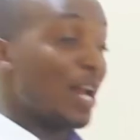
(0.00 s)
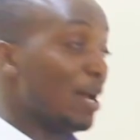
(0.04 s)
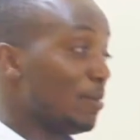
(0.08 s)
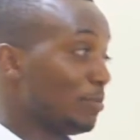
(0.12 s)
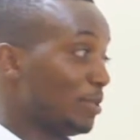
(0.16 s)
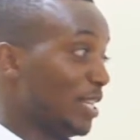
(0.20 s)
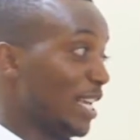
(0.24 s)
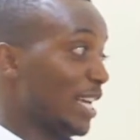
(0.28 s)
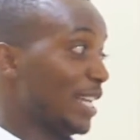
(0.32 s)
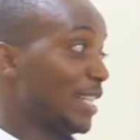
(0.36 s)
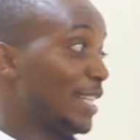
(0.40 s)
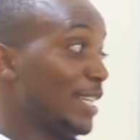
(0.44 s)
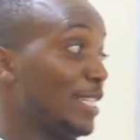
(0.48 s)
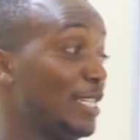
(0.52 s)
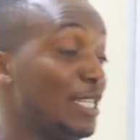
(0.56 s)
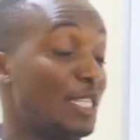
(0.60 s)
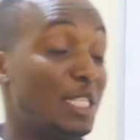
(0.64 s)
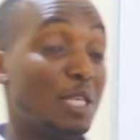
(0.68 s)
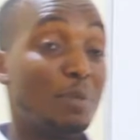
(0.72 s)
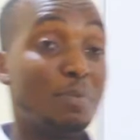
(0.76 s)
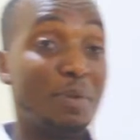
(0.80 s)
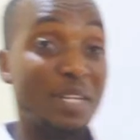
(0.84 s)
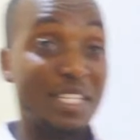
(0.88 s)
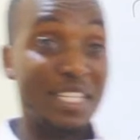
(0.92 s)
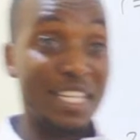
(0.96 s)
I'm saying, this is
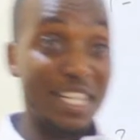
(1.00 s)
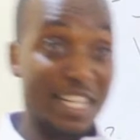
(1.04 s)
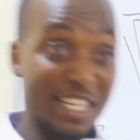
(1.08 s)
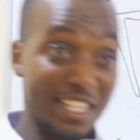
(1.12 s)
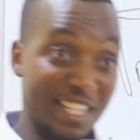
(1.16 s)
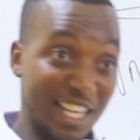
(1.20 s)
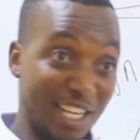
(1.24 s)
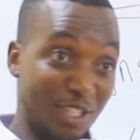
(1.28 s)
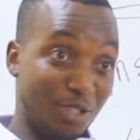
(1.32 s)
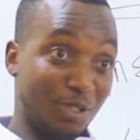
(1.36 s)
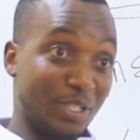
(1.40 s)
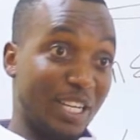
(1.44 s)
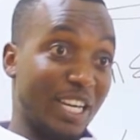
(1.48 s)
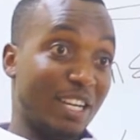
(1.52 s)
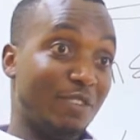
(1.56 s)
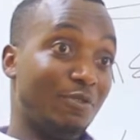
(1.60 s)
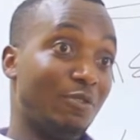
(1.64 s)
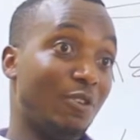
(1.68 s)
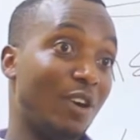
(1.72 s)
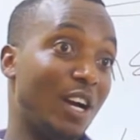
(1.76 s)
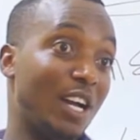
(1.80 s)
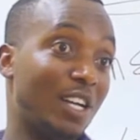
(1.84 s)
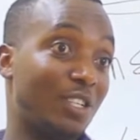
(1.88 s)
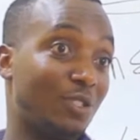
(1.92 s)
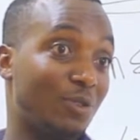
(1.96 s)
the percentage that you get
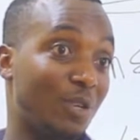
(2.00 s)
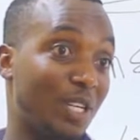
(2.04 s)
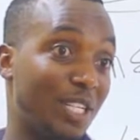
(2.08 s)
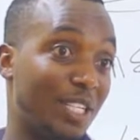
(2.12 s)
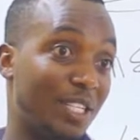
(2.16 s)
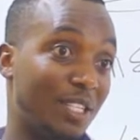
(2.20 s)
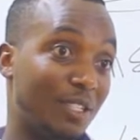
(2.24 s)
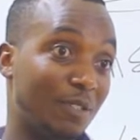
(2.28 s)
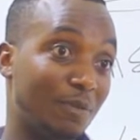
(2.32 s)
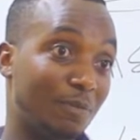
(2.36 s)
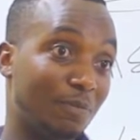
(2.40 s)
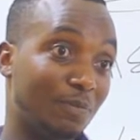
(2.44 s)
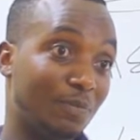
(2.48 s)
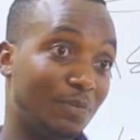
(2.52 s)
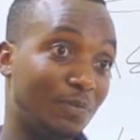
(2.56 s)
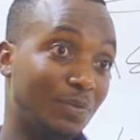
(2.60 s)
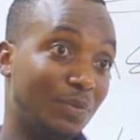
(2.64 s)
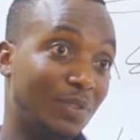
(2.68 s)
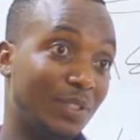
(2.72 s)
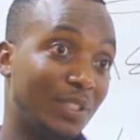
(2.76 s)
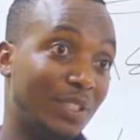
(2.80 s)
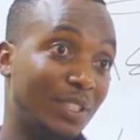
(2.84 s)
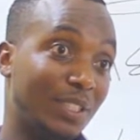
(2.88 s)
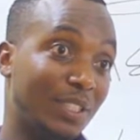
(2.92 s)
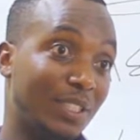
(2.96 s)
for R squared.
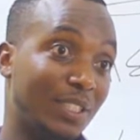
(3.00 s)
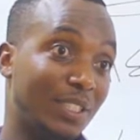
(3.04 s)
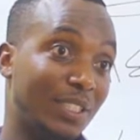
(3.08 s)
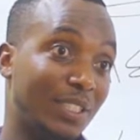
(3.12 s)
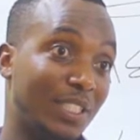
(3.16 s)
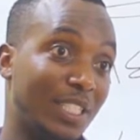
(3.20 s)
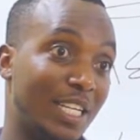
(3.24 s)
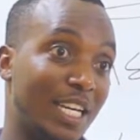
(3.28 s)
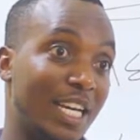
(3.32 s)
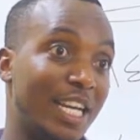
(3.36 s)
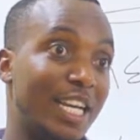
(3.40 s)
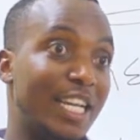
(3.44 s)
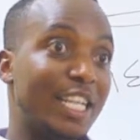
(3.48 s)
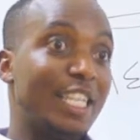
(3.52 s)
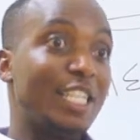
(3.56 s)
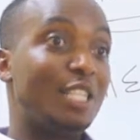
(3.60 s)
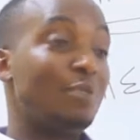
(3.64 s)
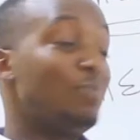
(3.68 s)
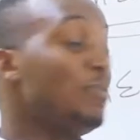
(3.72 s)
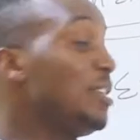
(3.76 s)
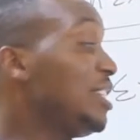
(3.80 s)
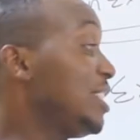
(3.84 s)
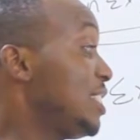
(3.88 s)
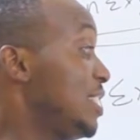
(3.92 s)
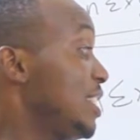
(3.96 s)
It
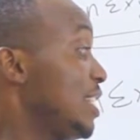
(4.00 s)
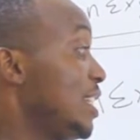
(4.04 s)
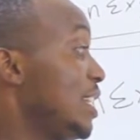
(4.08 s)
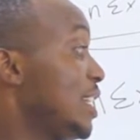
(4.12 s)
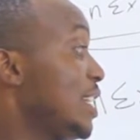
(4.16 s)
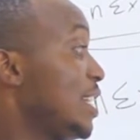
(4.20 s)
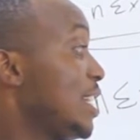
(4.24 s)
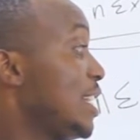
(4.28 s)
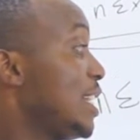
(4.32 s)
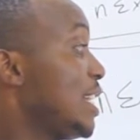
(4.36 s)
means